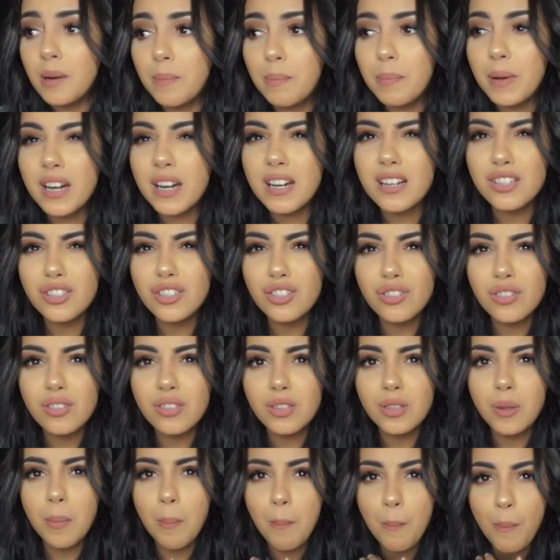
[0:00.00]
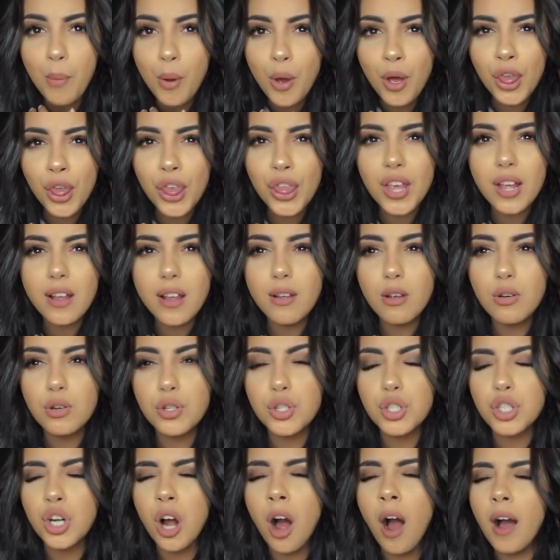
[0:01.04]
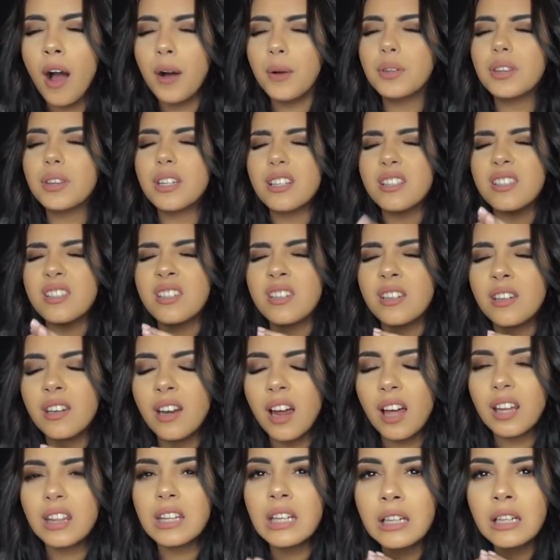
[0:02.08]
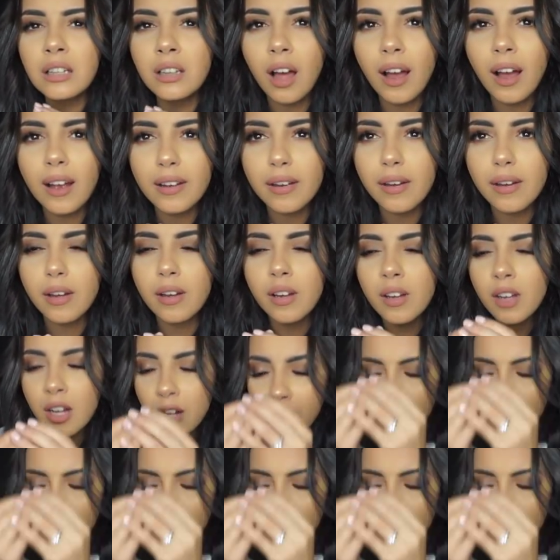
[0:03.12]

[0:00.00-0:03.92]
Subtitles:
but birthing your child, there's nothing like it.